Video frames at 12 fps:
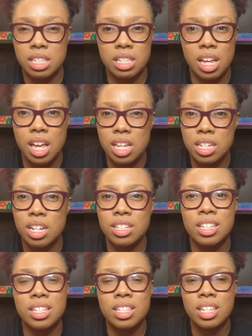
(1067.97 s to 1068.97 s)
Dutch,
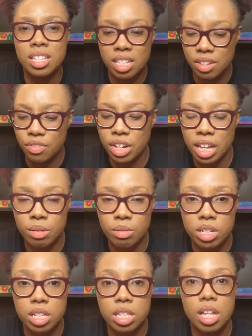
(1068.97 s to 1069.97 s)
just tons of different
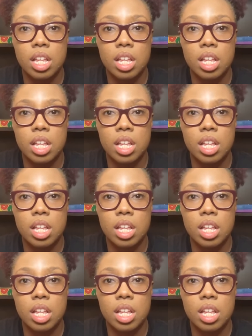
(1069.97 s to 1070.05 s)
languages.